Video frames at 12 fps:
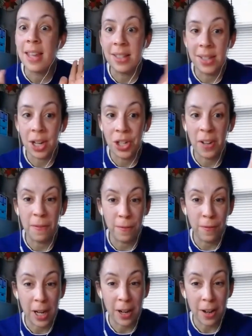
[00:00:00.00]
that's such a
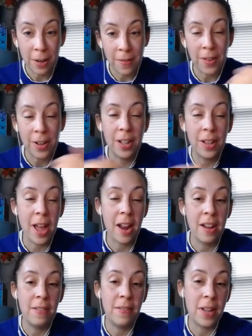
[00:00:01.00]
fear fear for a lot
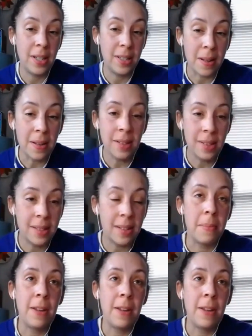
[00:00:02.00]
of adults,